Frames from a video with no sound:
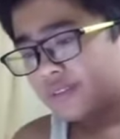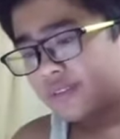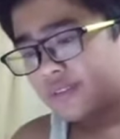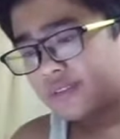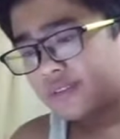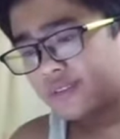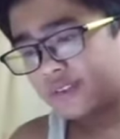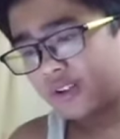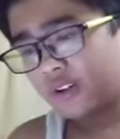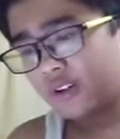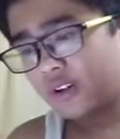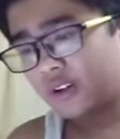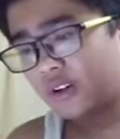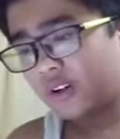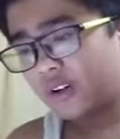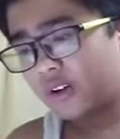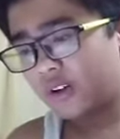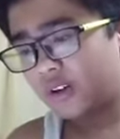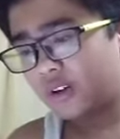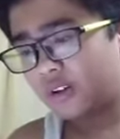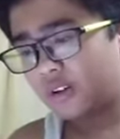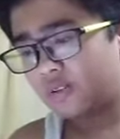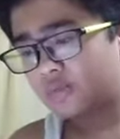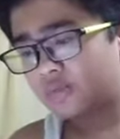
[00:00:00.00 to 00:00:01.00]

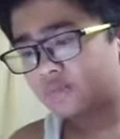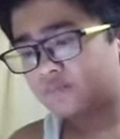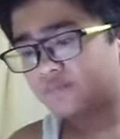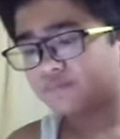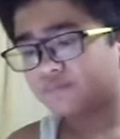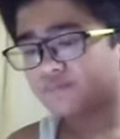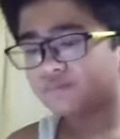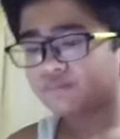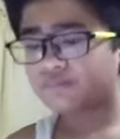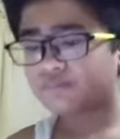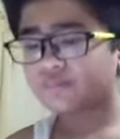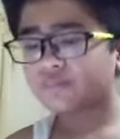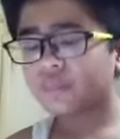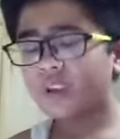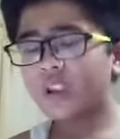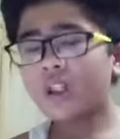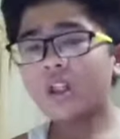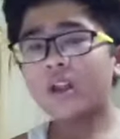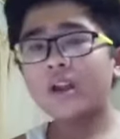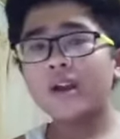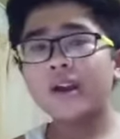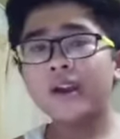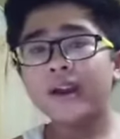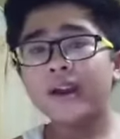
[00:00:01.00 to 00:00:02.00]
So
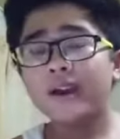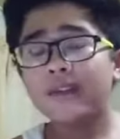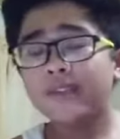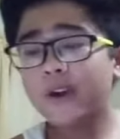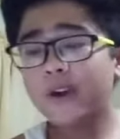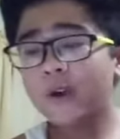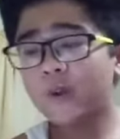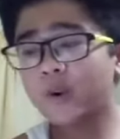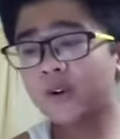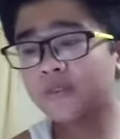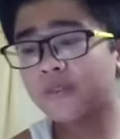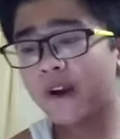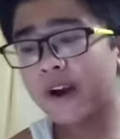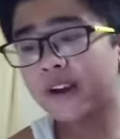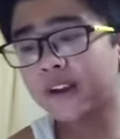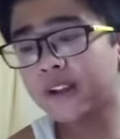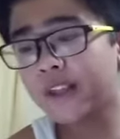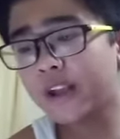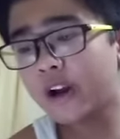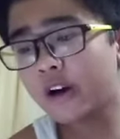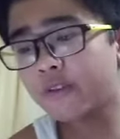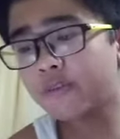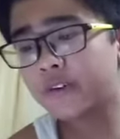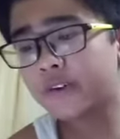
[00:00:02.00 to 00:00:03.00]
they were
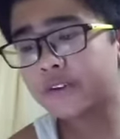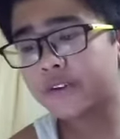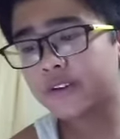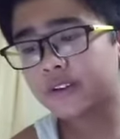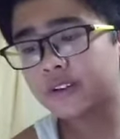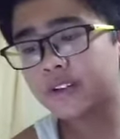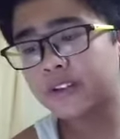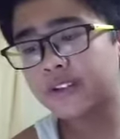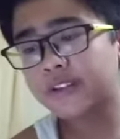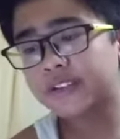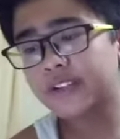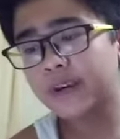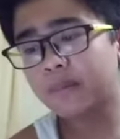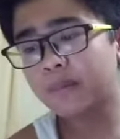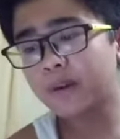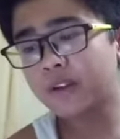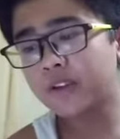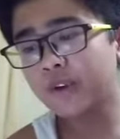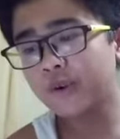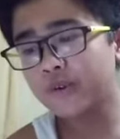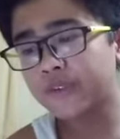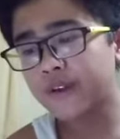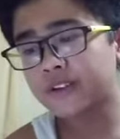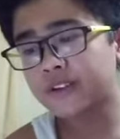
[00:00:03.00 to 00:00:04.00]
finally overthrown in December
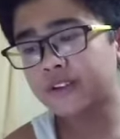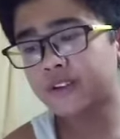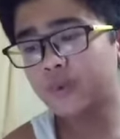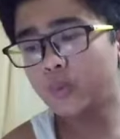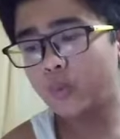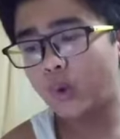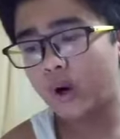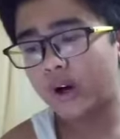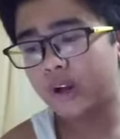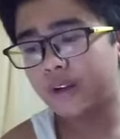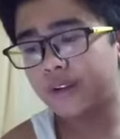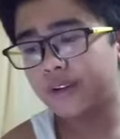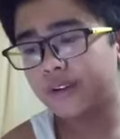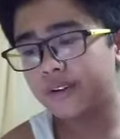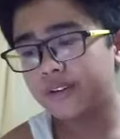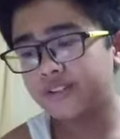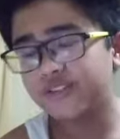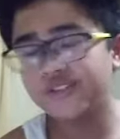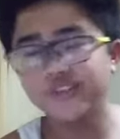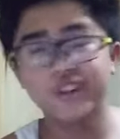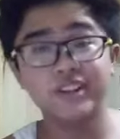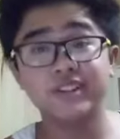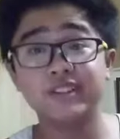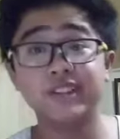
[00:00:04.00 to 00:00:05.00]
2001,
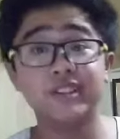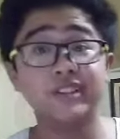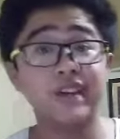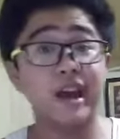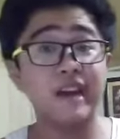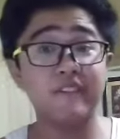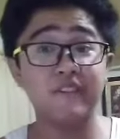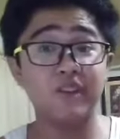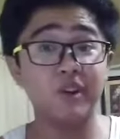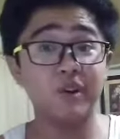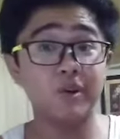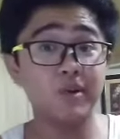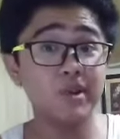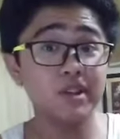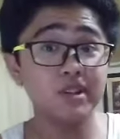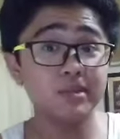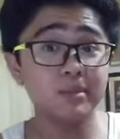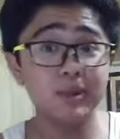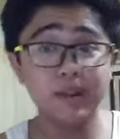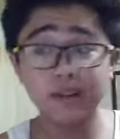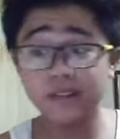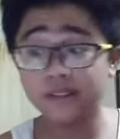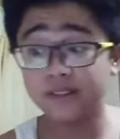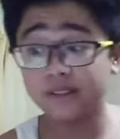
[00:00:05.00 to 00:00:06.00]
just in time for
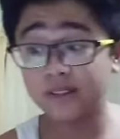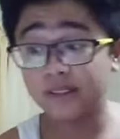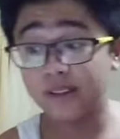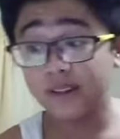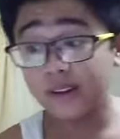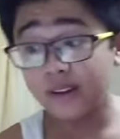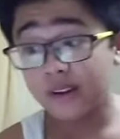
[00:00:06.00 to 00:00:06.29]
Christmas.